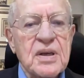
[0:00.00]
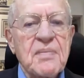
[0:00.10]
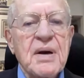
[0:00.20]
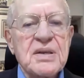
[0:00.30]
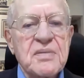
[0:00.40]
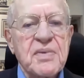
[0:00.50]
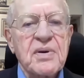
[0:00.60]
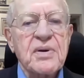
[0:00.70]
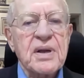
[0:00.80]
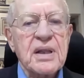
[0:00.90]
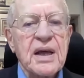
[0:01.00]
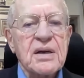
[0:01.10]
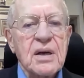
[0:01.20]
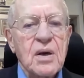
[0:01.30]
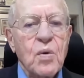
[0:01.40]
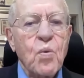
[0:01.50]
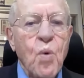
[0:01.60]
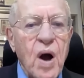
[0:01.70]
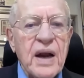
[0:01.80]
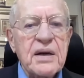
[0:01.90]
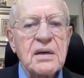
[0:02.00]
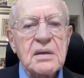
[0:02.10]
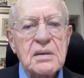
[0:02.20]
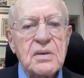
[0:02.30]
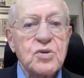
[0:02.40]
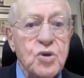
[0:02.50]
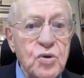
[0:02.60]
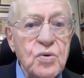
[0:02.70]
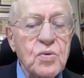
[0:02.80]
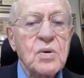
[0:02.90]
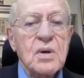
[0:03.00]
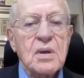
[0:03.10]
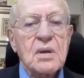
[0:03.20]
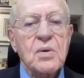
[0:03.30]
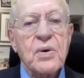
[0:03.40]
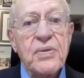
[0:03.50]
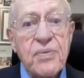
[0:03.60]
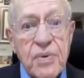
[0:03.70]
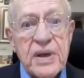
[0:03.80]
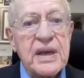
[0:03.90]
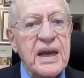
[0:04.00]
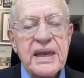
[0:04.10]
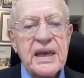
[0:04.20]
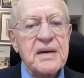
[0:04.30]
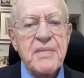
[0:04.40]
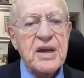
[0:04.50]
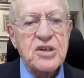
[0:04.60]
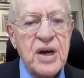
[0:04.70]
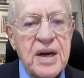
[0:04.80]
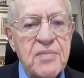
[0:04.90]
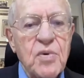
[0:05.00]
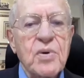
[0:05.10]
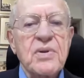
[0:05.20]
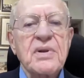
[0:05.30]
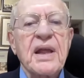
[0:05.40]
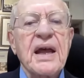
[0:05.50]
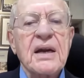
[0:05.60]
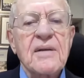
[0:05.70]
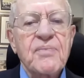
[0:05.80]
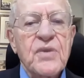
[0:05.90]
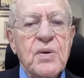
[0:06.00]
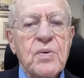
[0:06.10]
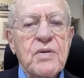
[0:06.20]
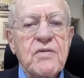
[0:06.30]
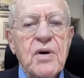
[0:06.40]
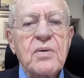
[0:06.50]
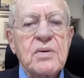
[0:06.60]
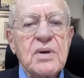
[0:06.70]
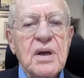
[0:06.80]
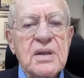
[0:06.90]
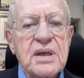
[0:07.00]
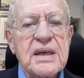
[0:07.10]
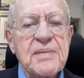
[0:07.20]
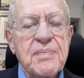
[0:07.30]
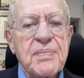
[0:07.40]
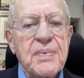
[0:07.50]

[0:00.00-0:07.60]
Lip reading: a possibility that 1, 2, or 3, I can't imagine any more than that, would vote to take